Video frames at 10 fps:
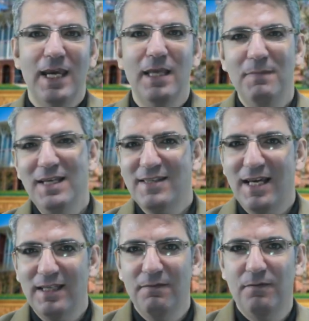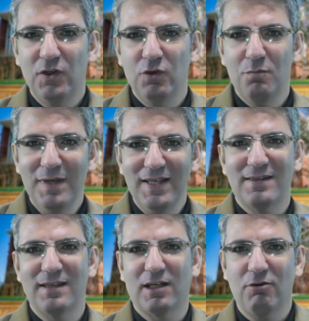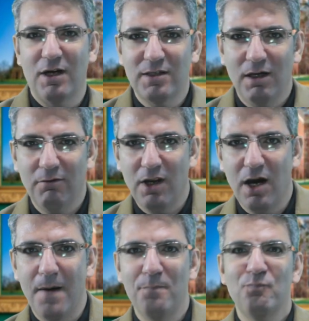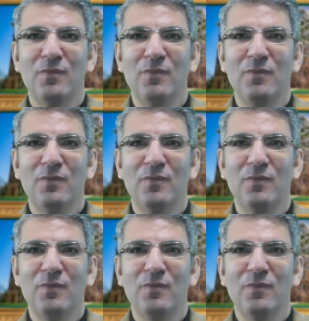It means that if you meet the criteria,